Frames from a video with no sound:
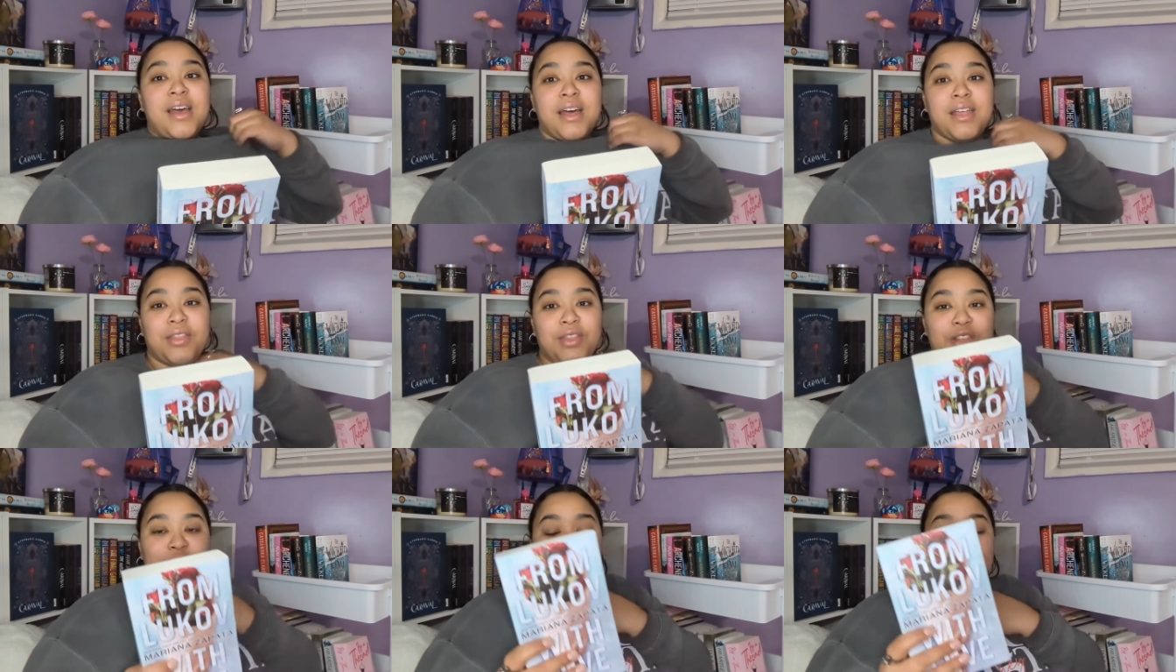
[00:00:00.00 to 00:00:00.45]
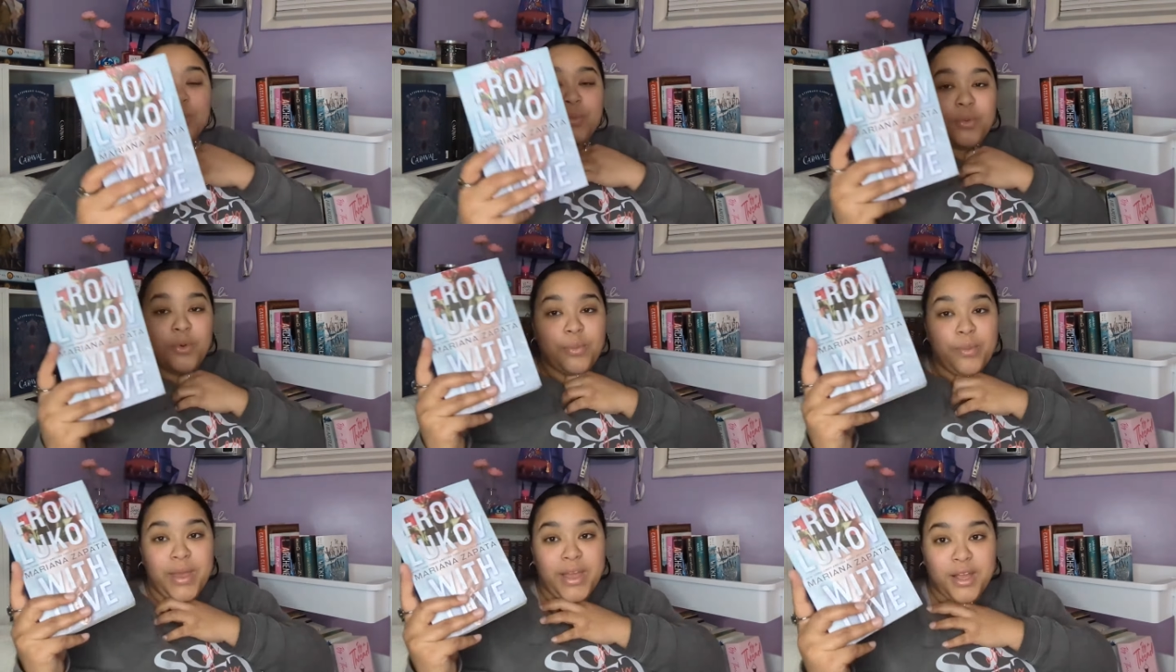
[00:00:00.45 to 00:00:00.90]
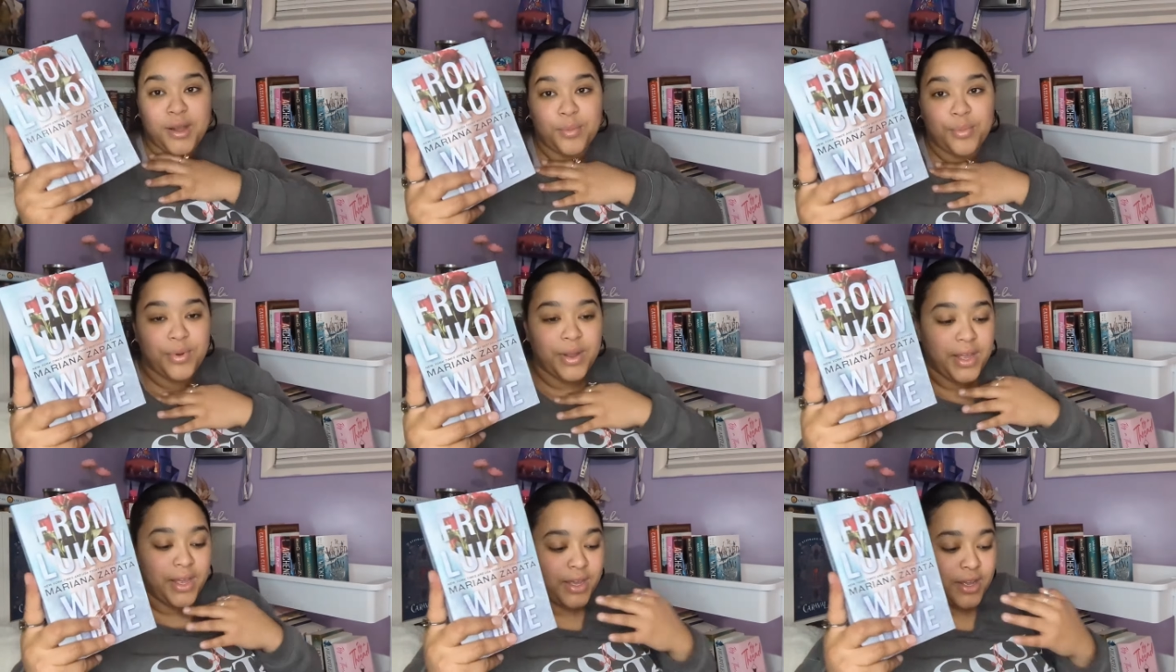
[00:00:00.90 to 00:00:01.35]
this one will make or
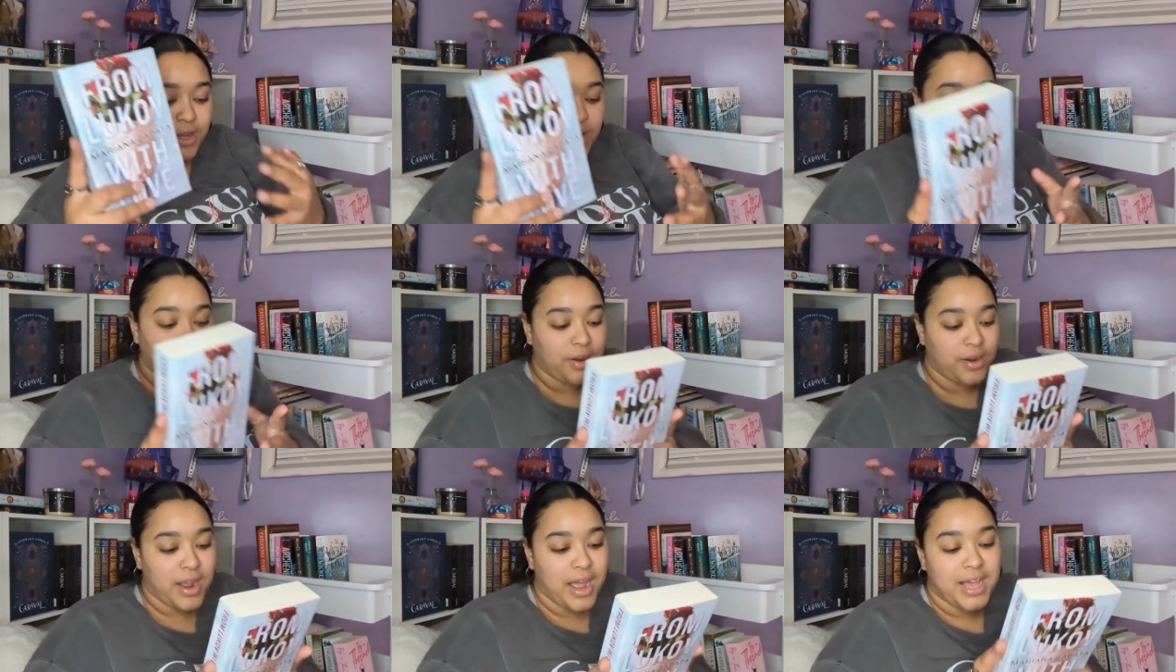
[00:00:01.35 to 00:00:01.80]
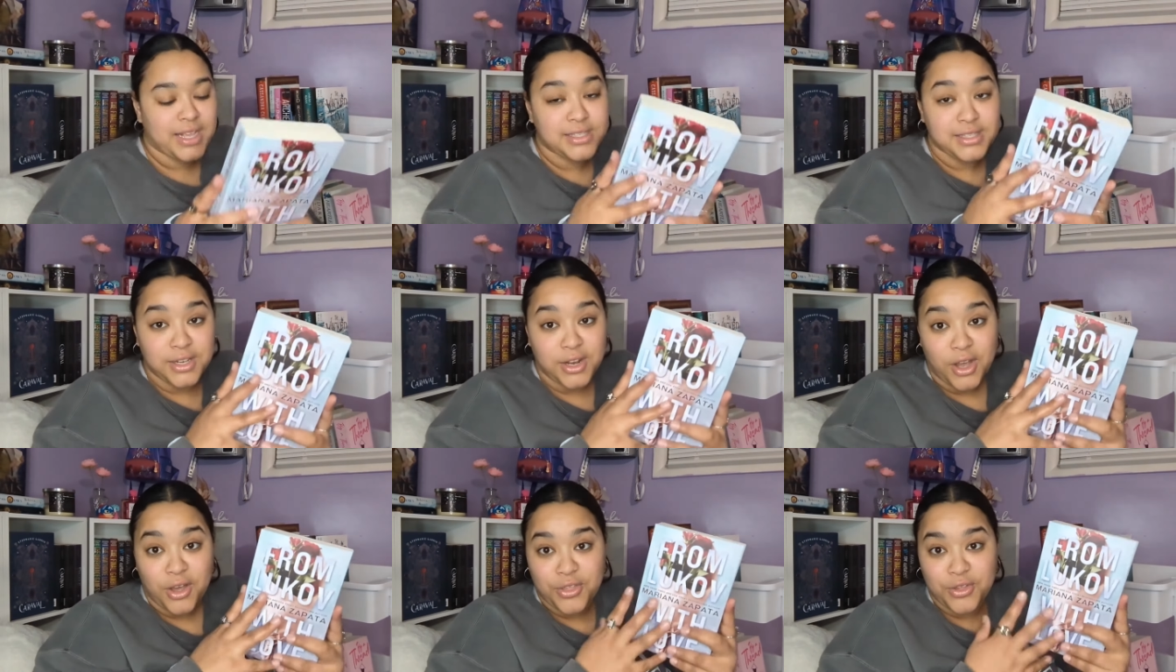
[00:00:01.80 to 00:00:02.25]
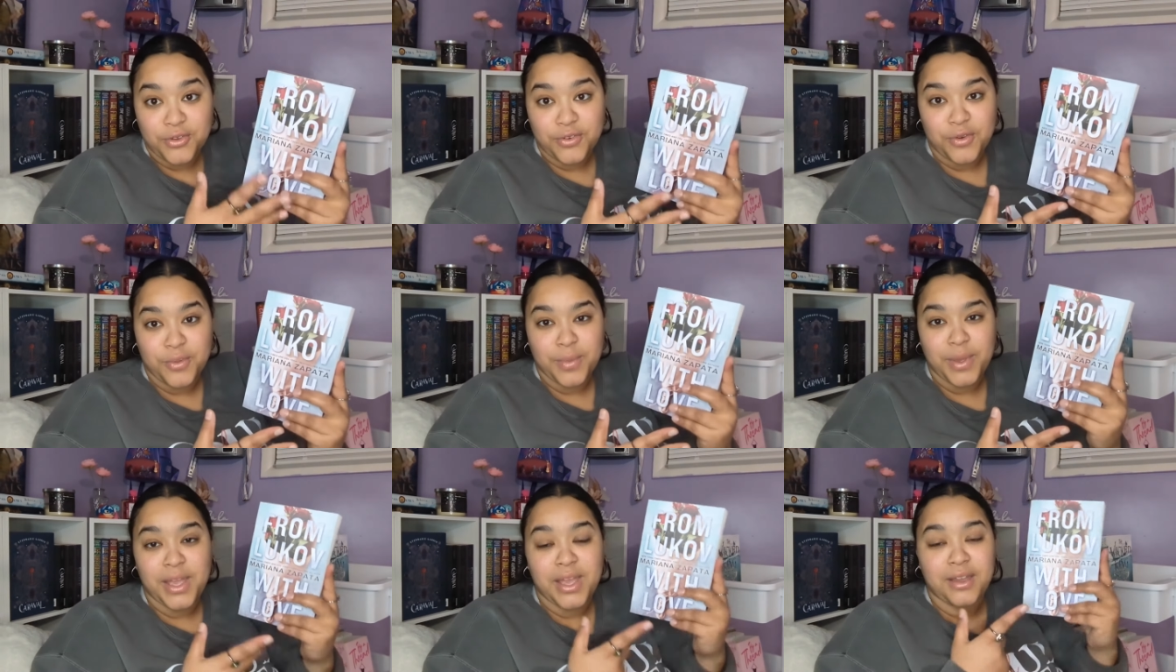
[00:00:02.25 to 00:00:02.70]
break her as an author for
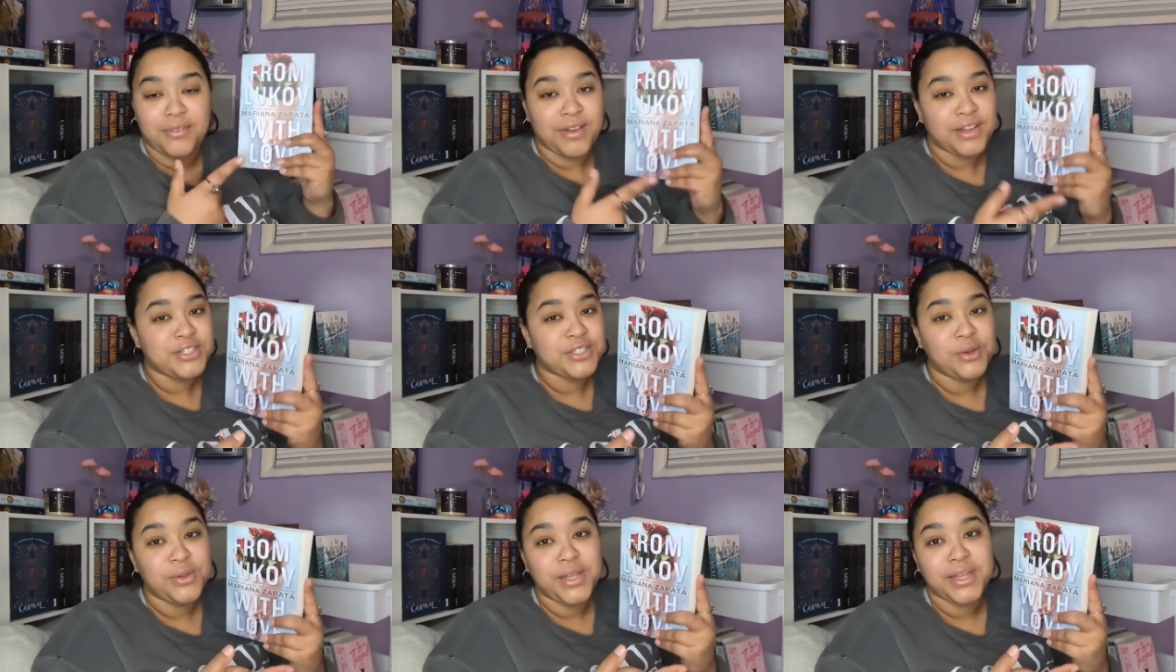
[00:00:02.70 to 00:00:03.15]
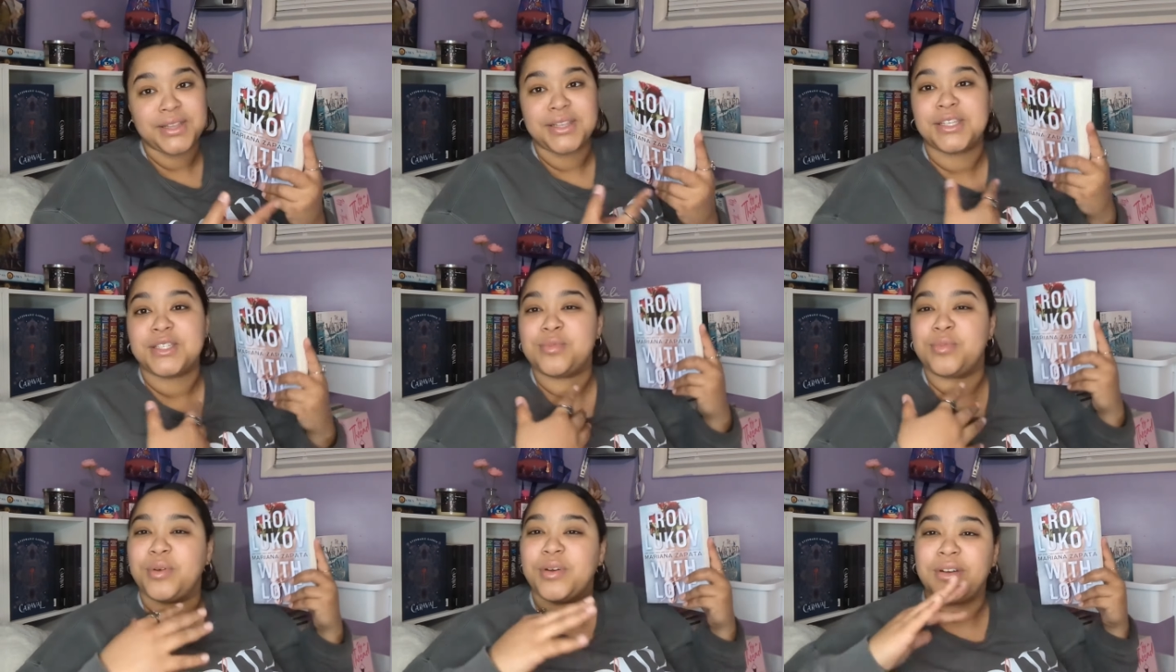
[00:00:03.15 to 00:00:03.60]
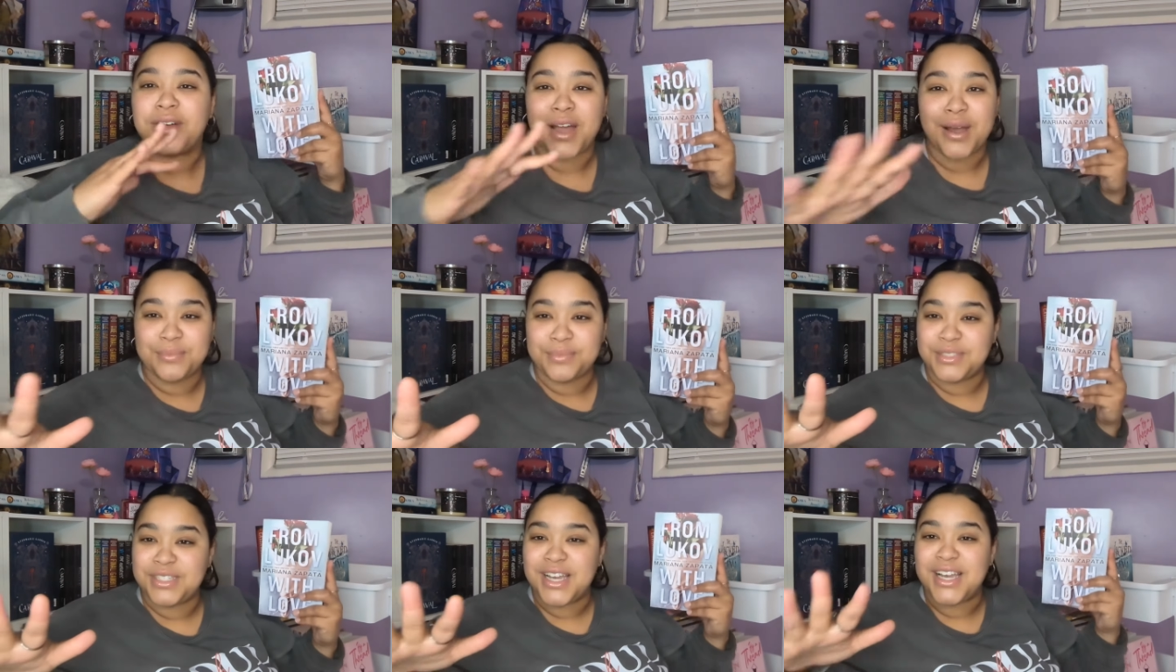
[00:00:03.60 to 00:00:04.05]
me. If I don't like this book,
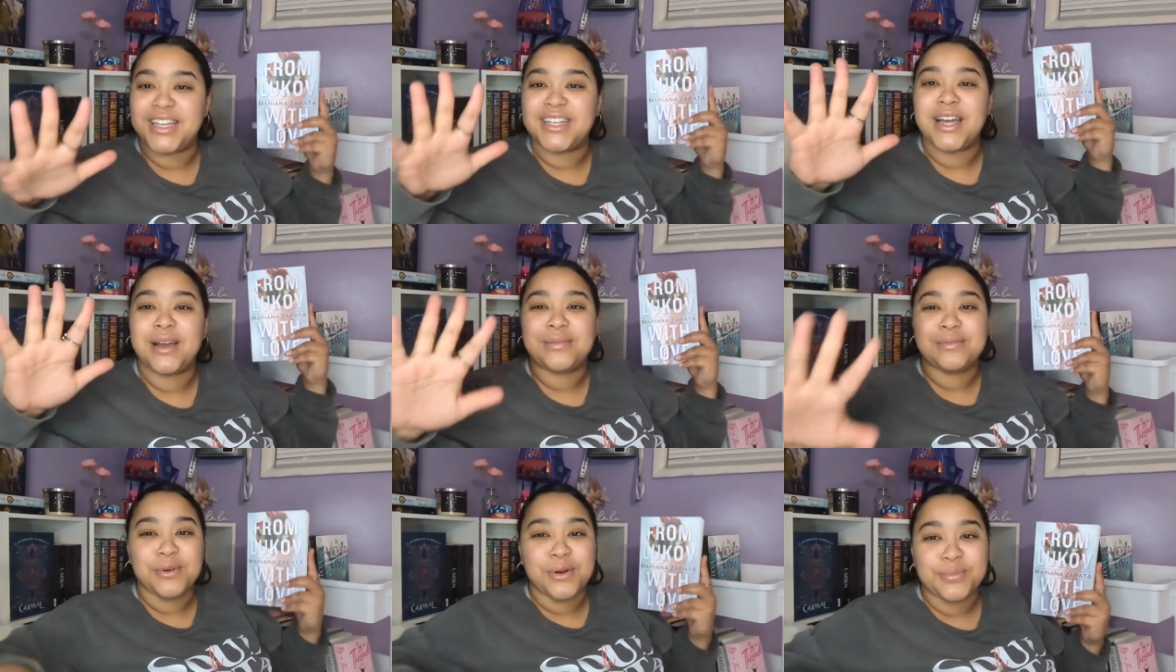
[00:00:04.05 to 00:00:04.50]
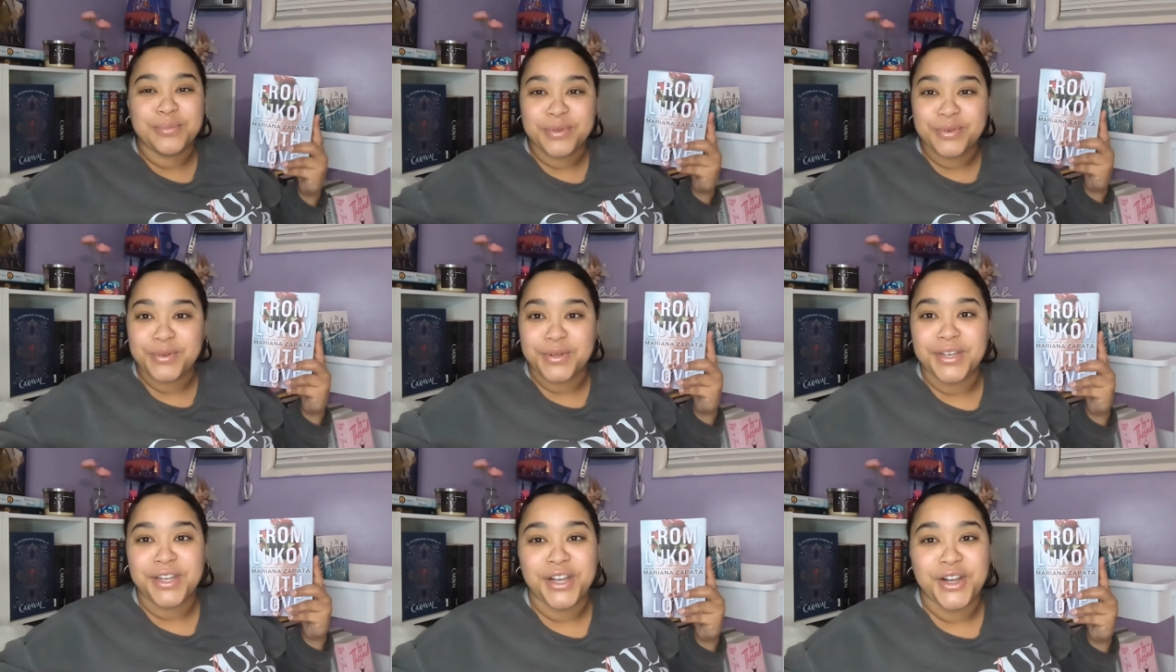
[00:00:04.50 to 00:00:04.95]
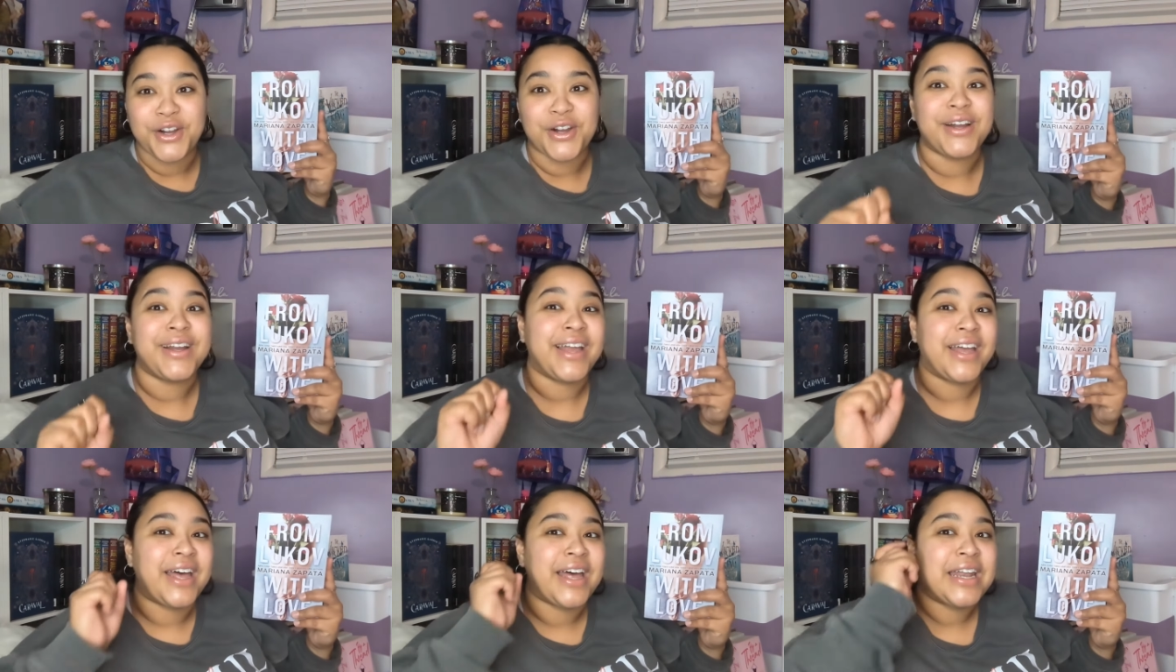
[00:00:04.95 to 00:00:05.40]
I'm done. I won't be reading her
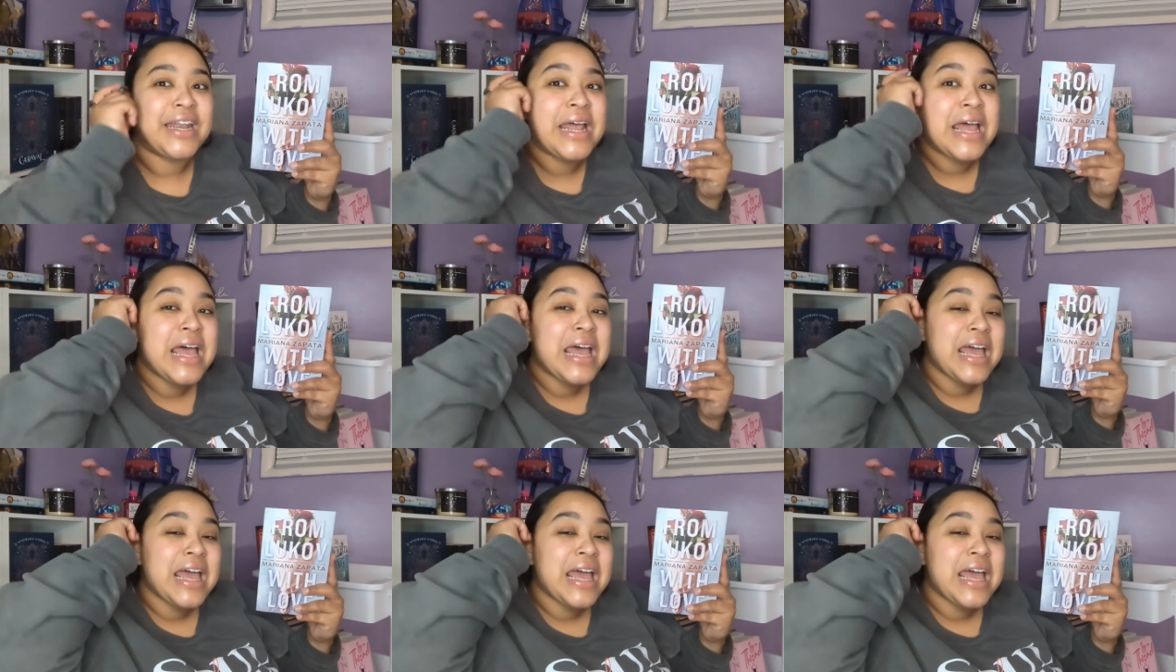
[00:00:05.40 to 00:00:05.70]
again.